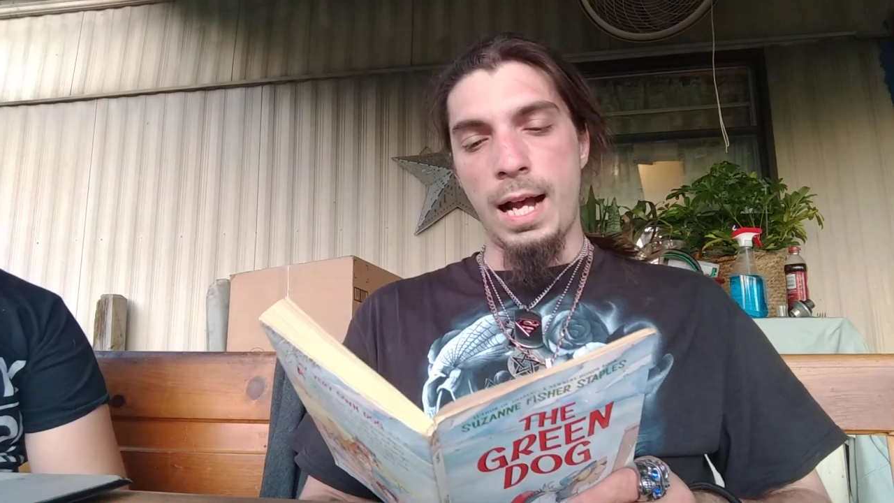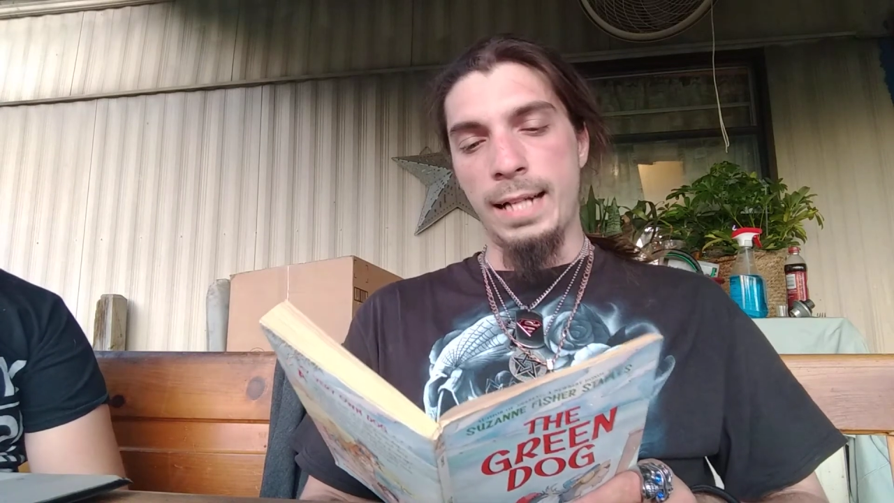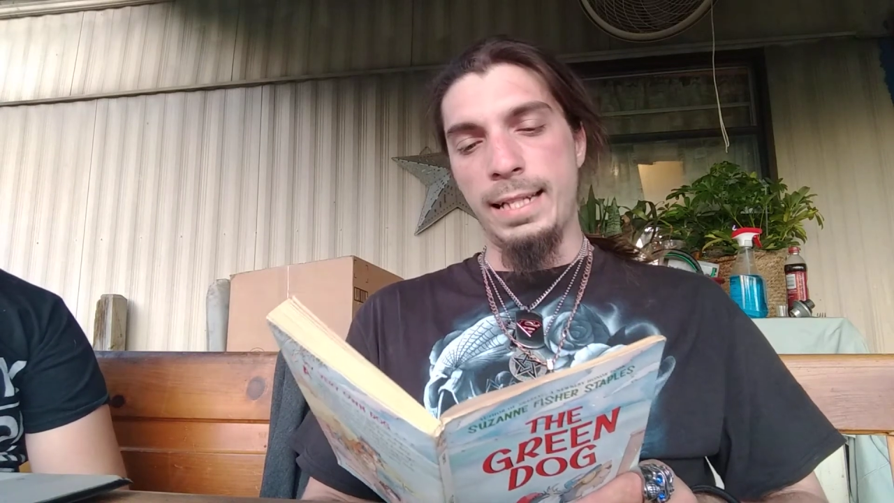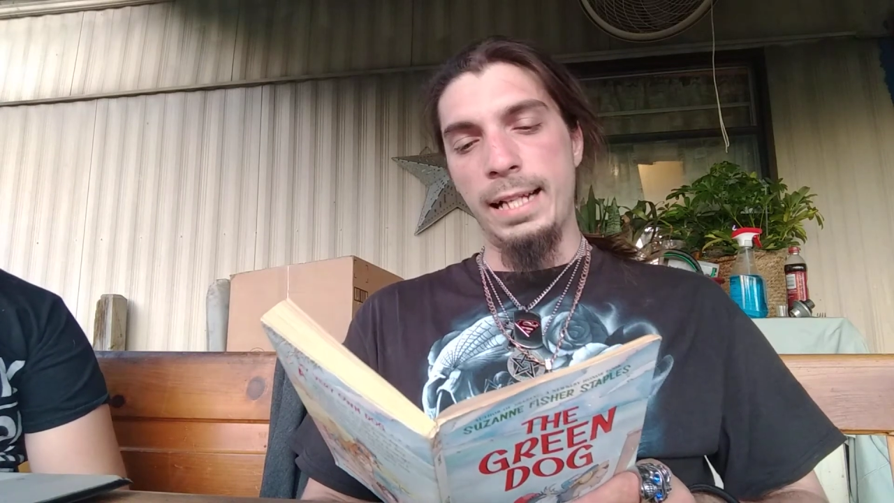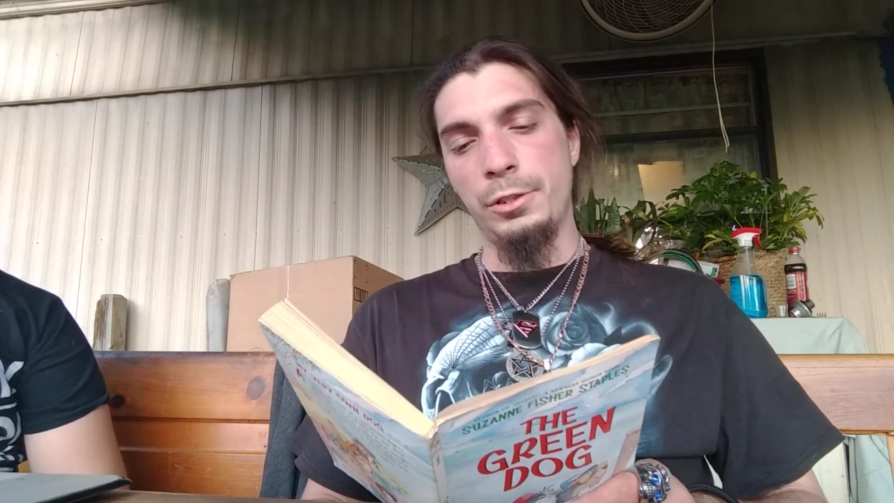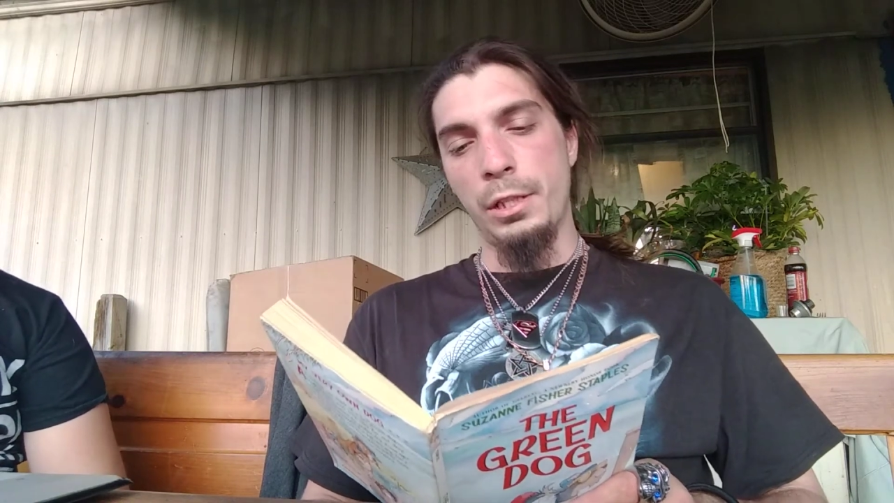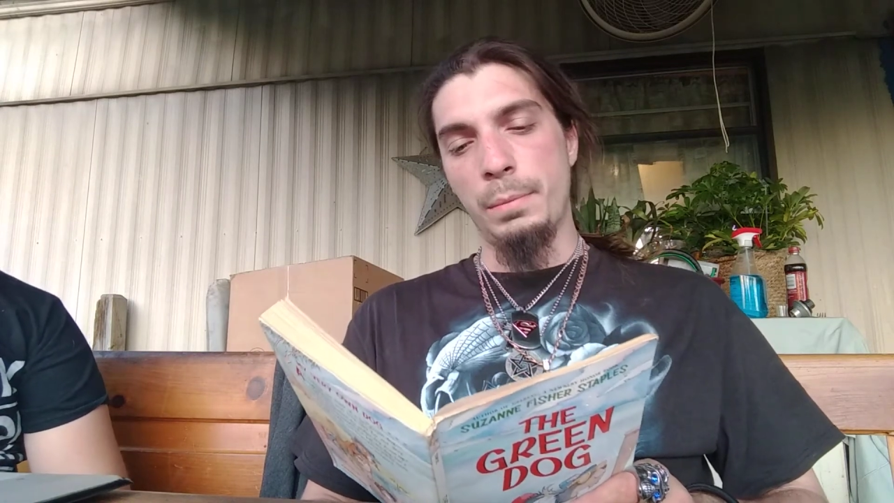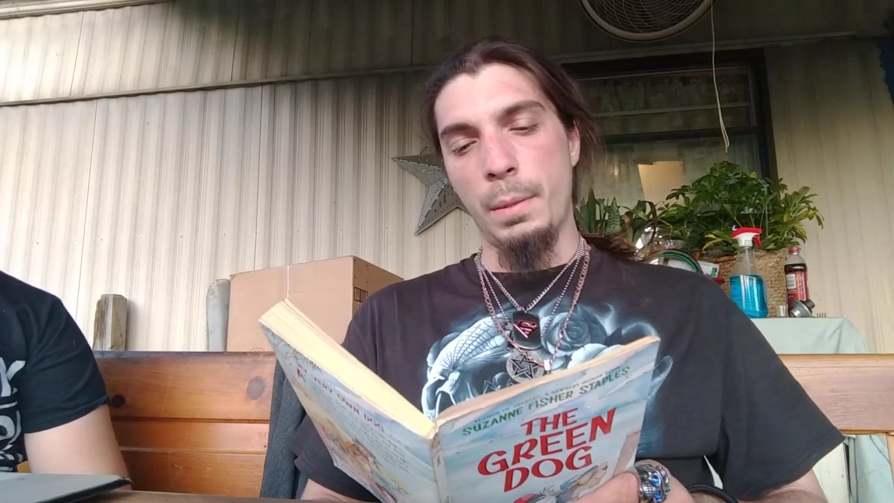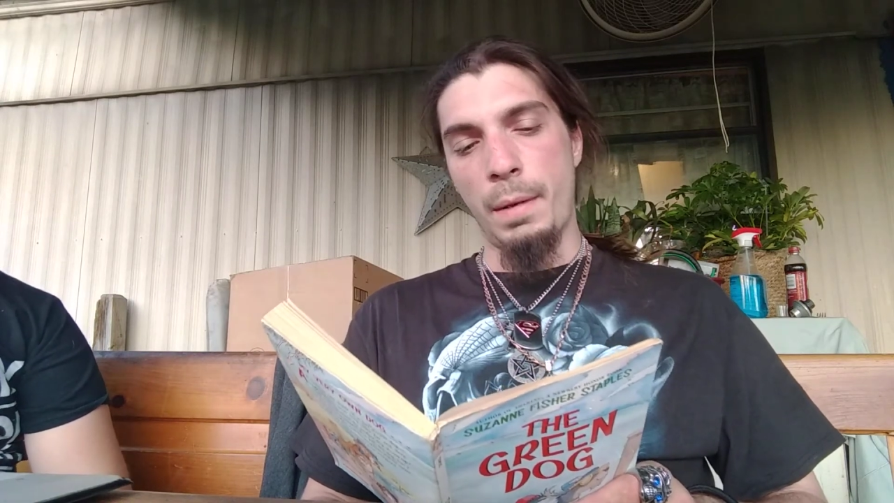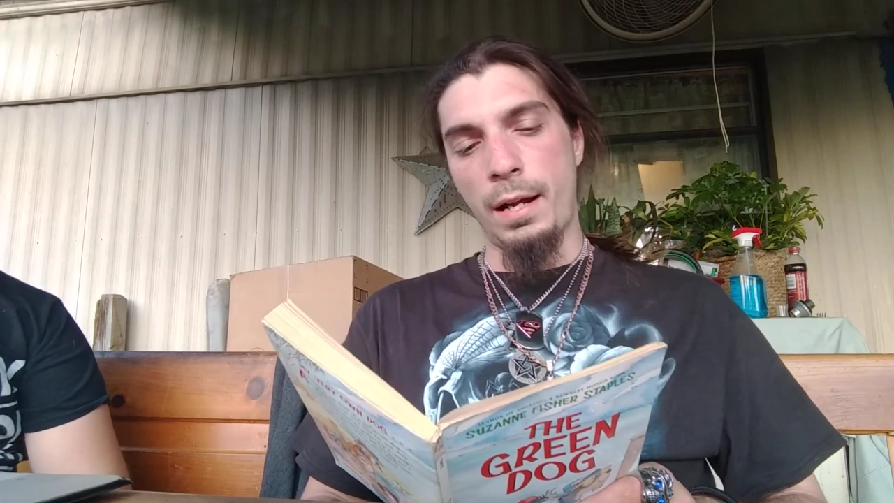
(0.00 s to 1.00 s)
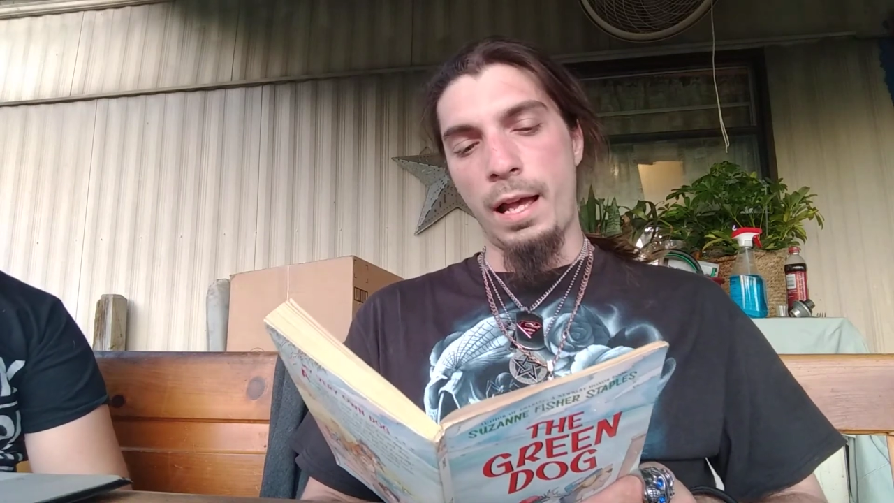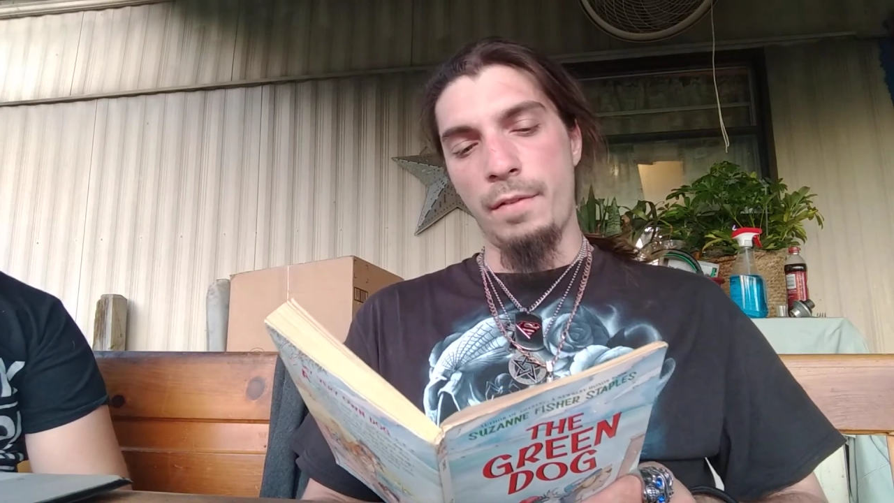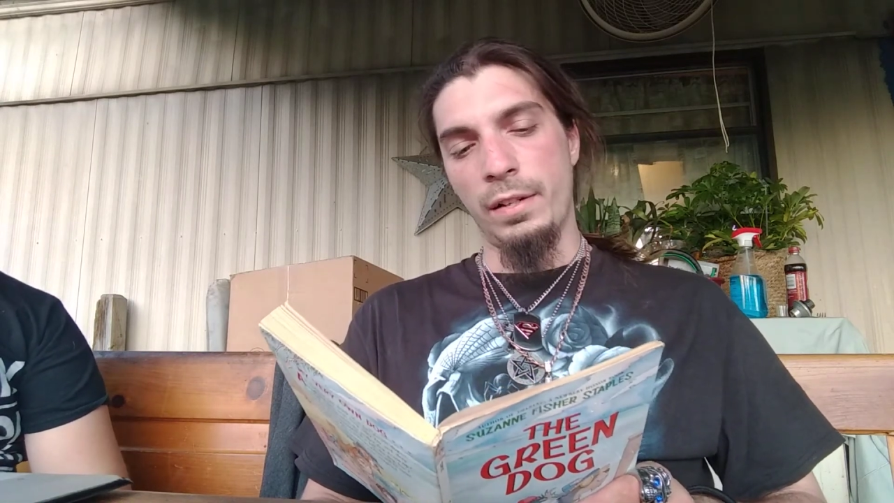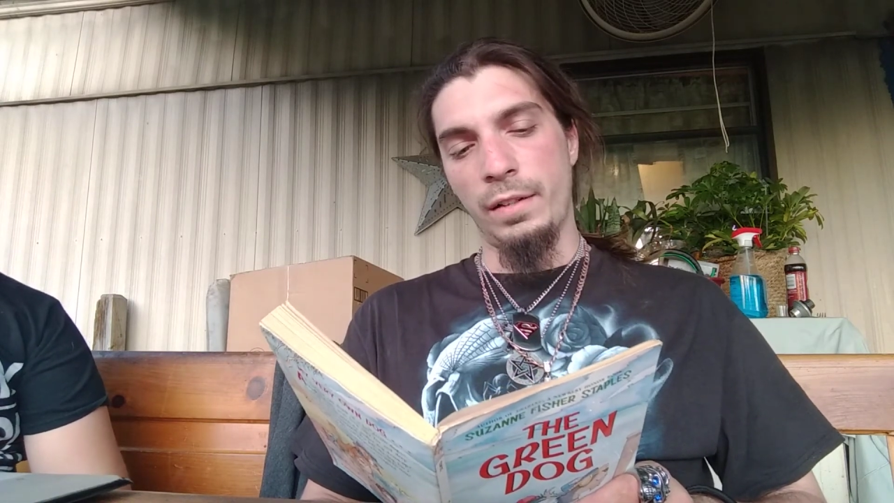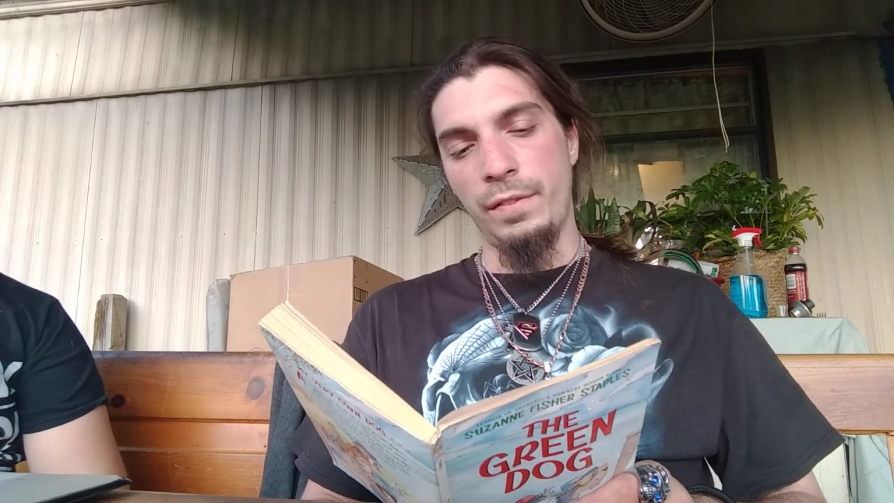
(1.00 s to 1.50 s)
I daydream about having